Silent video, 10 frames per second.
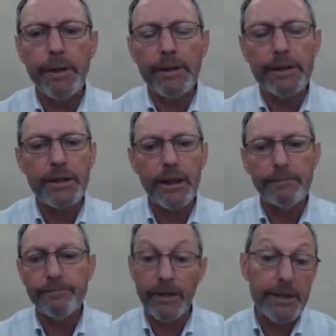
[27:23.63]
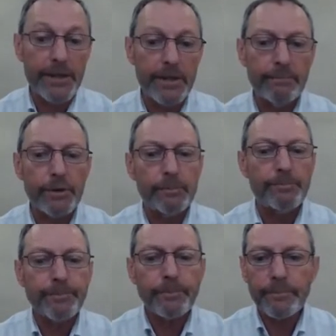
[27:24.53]
but um, it isn't.
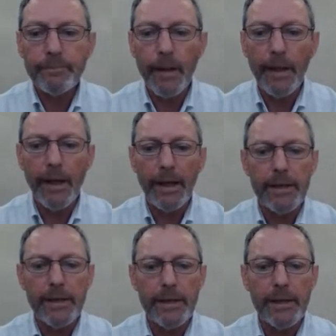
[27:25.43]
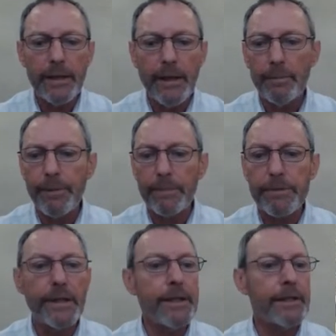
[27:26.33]
And uh, you know
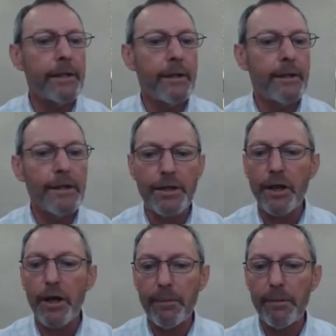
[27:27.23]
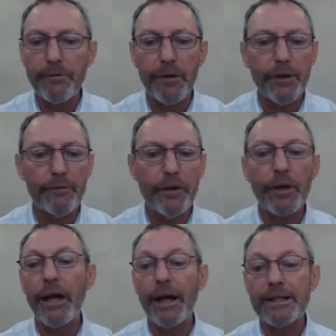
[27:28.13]
perhaps these there's an argument for for
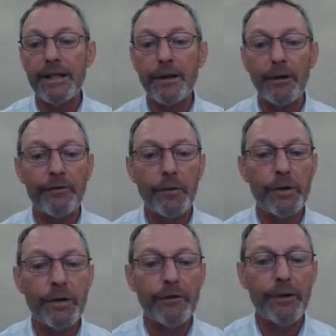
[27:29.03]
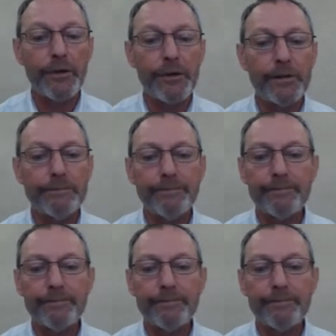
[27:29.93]
looking at it going forward in the future.